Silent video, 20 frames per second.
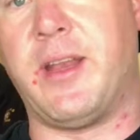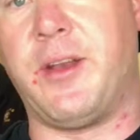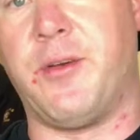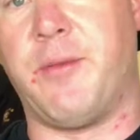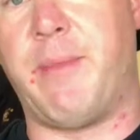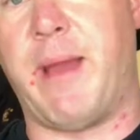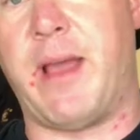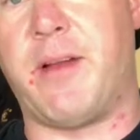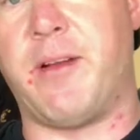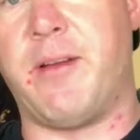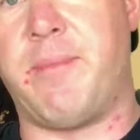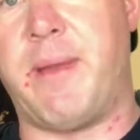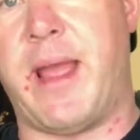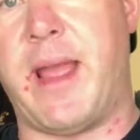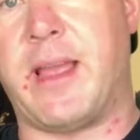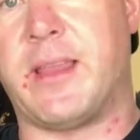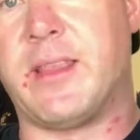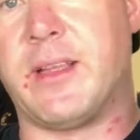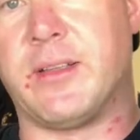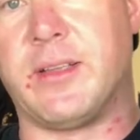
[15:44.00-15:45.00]
into a battery
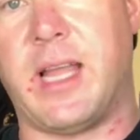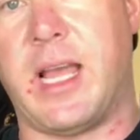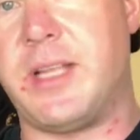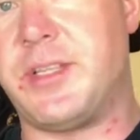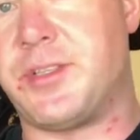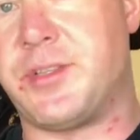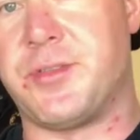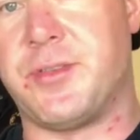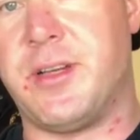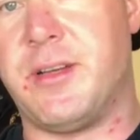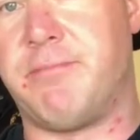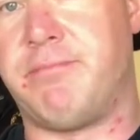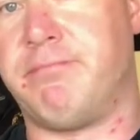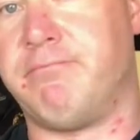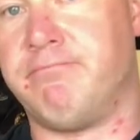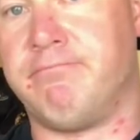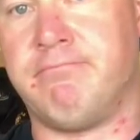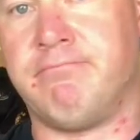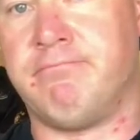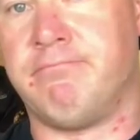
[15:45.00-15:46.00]
pack. They're light strip.
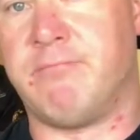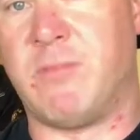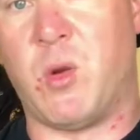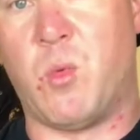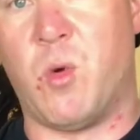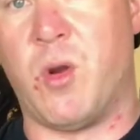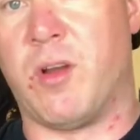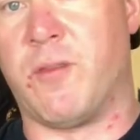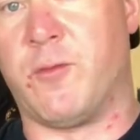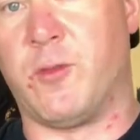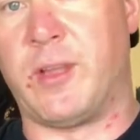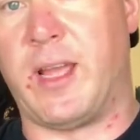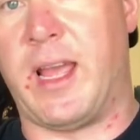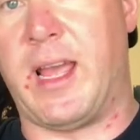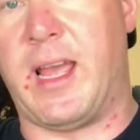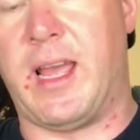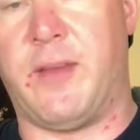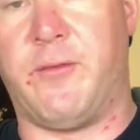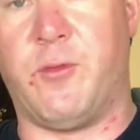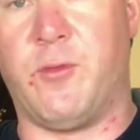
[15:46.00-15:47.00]
They're wonderful to
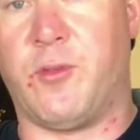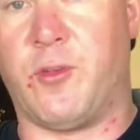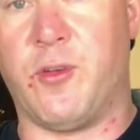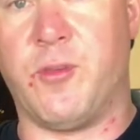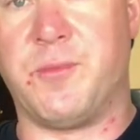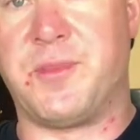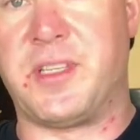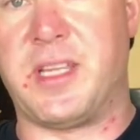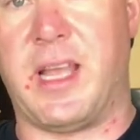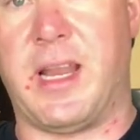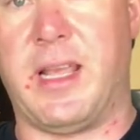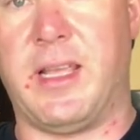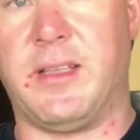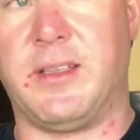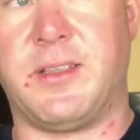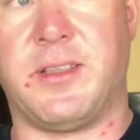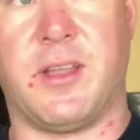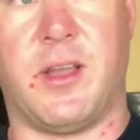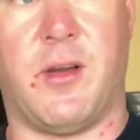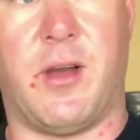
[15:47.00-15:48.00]
have in group
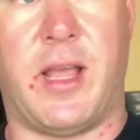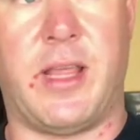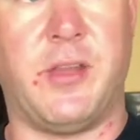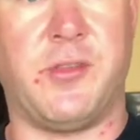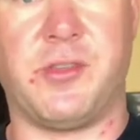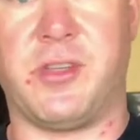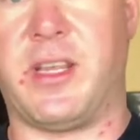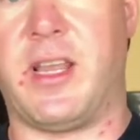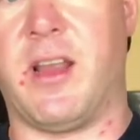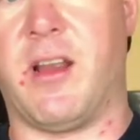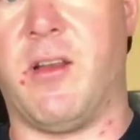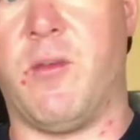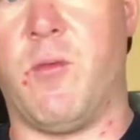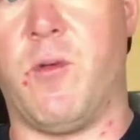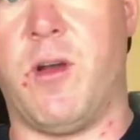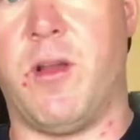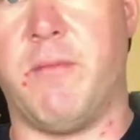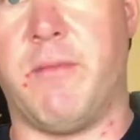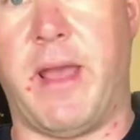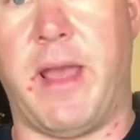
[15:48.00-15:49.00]
settings, so I usually carry
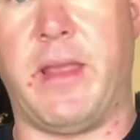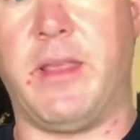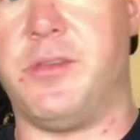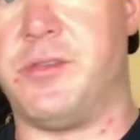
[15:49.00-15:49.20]
one. Matt